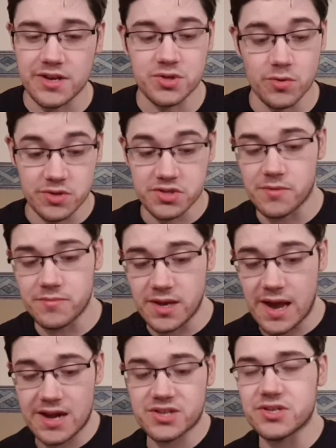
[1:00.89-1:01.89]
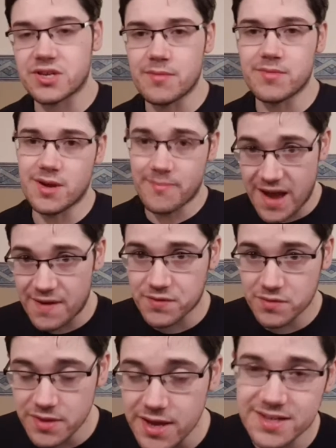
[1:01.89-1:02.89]
so it's going to be actually coming up
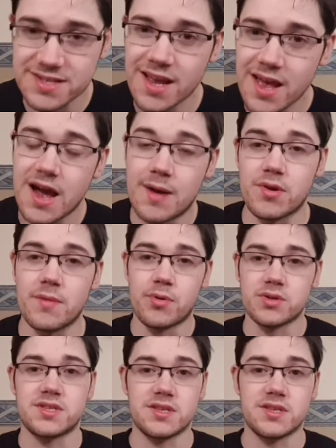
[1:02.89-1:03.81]
after this. I'm going to post